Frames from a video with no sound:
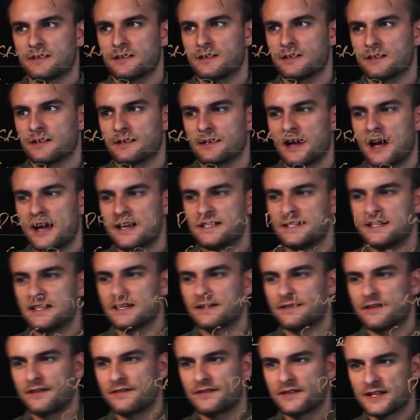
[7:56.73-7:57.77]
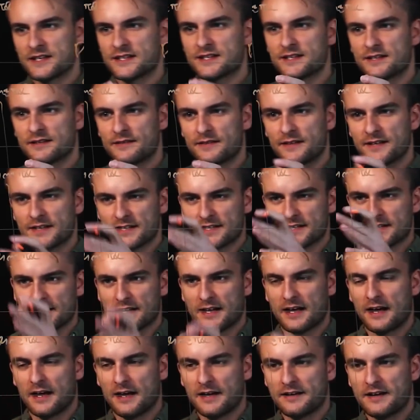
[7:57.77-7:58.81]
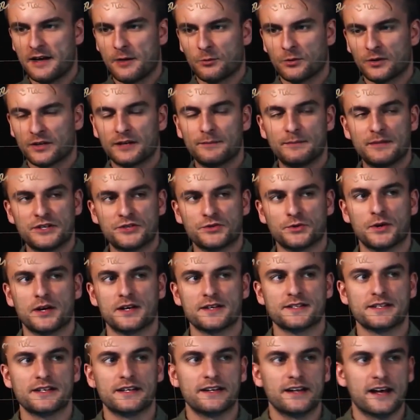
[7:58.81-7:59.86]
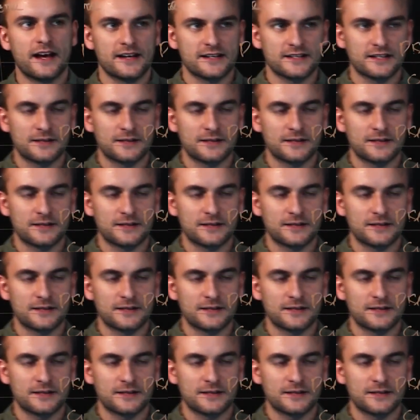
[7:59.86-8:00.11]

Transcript: idea that this network can be trusted has